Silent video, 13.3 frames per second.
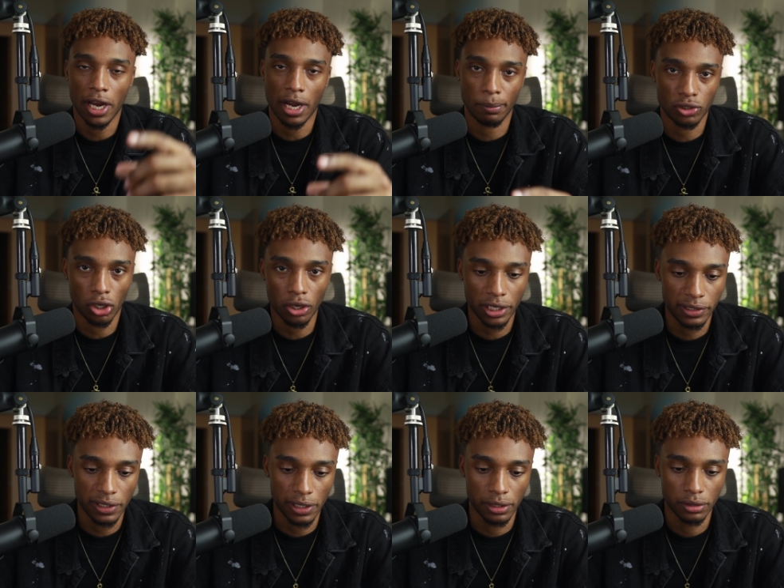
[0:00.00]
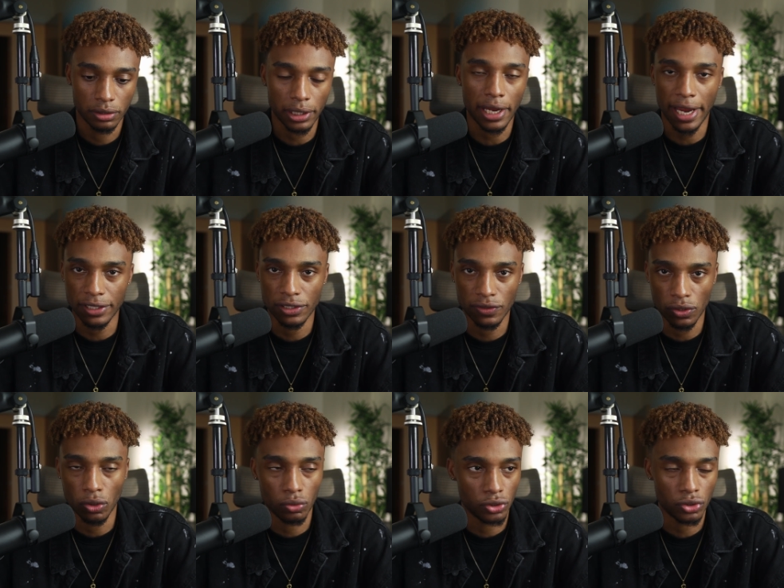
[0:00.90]
and I'm targeting like agency
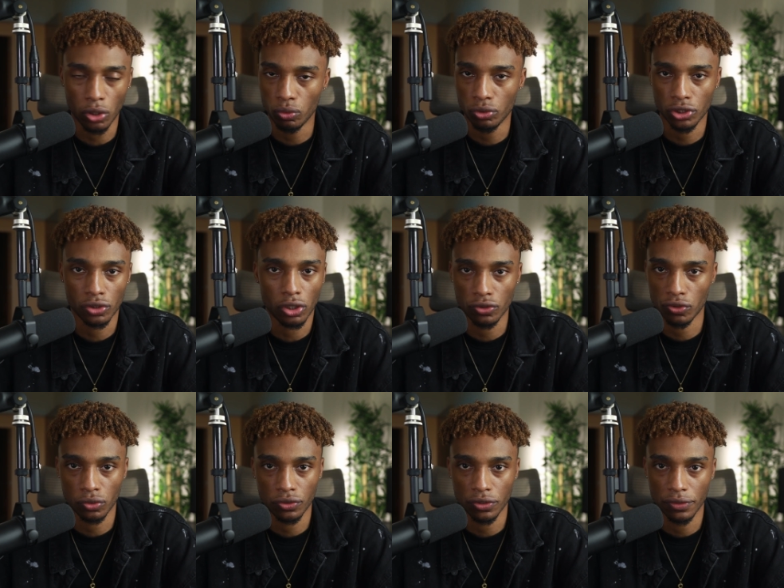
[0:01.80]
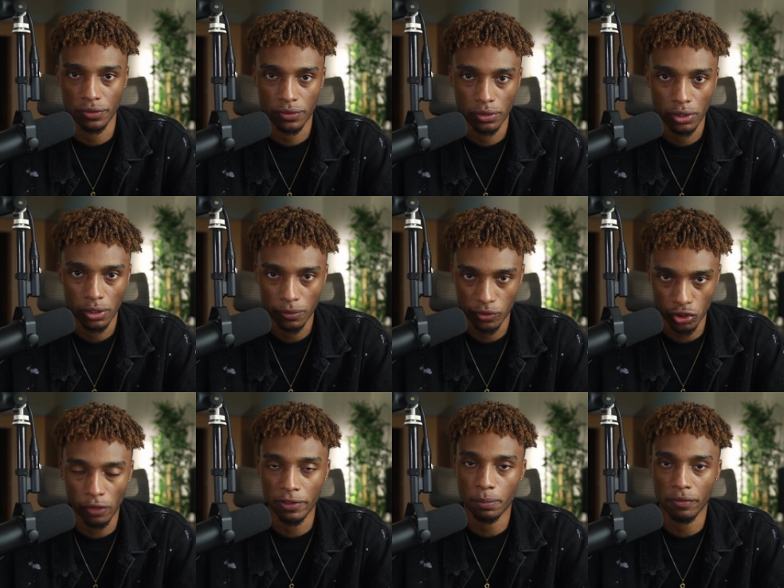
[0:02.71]
owners, coaches, consultants,
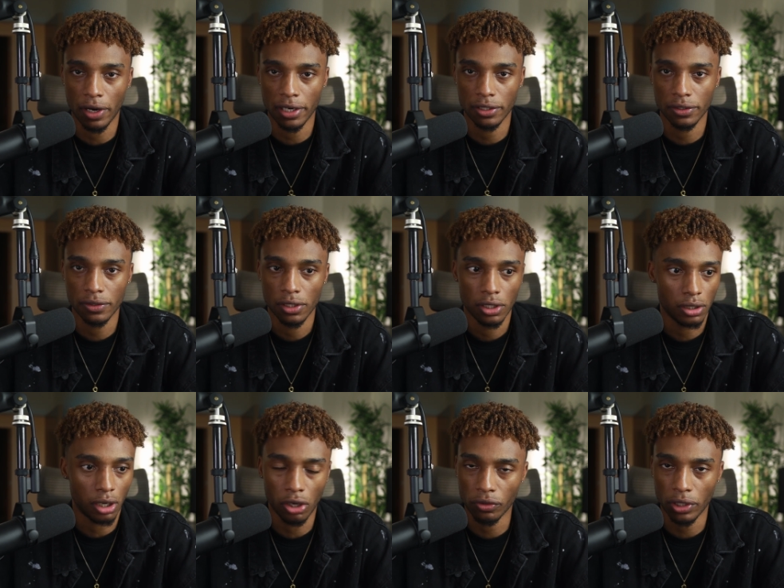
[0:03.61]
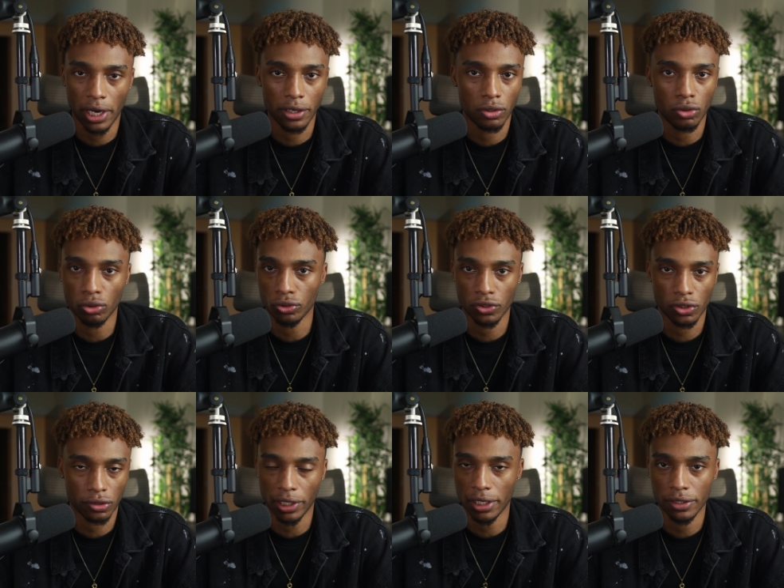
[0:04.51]
service providers online course
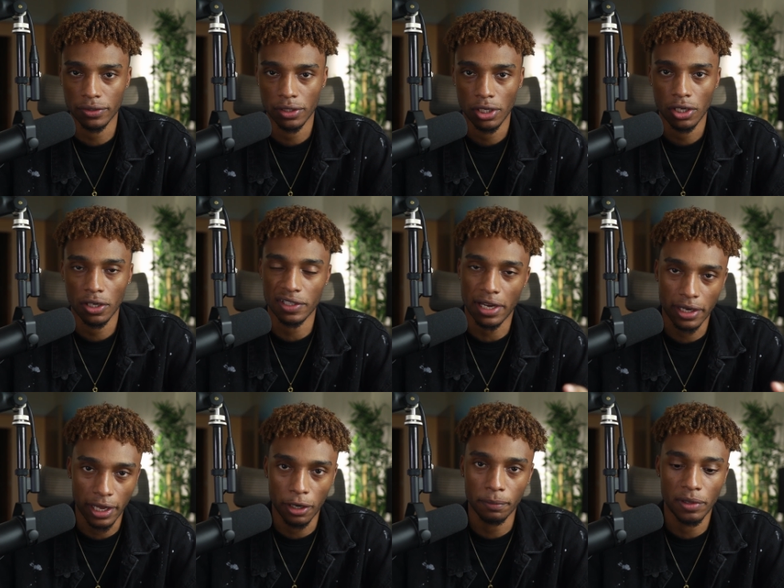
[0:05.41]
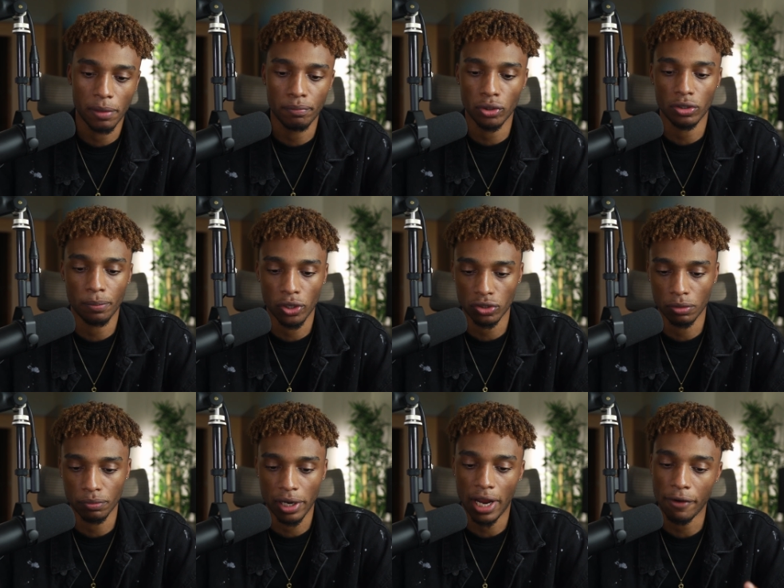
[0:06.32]
creators because I can help them build a
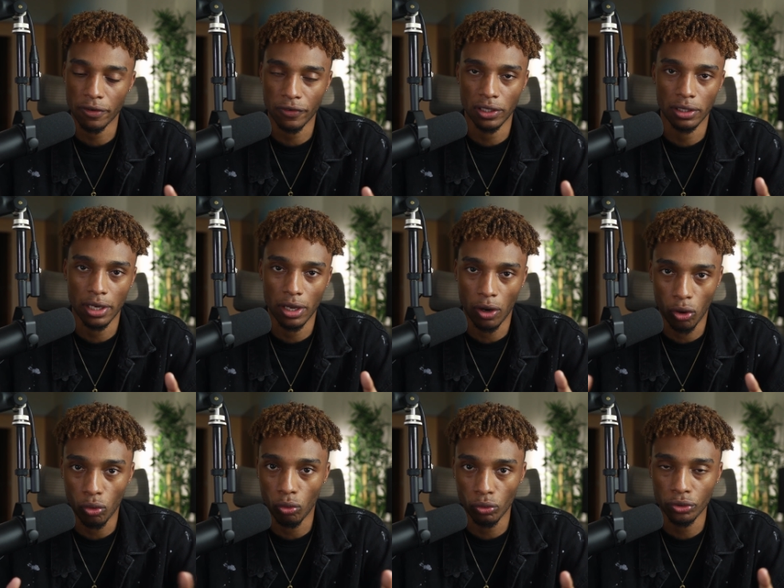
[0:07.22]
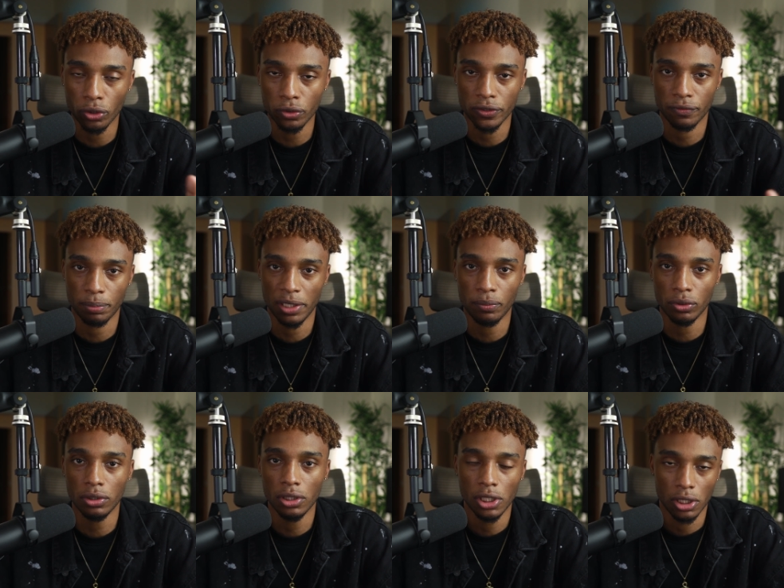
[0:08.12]
personal brand. Everything that all those
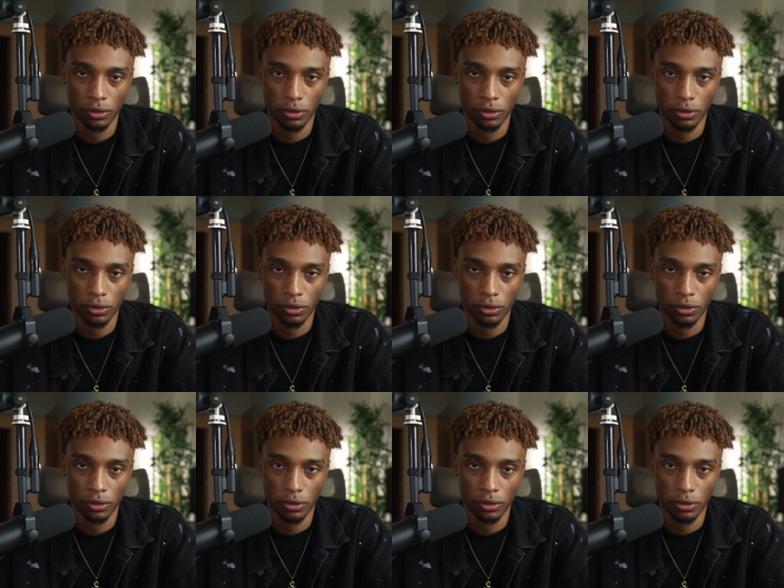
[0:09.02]
people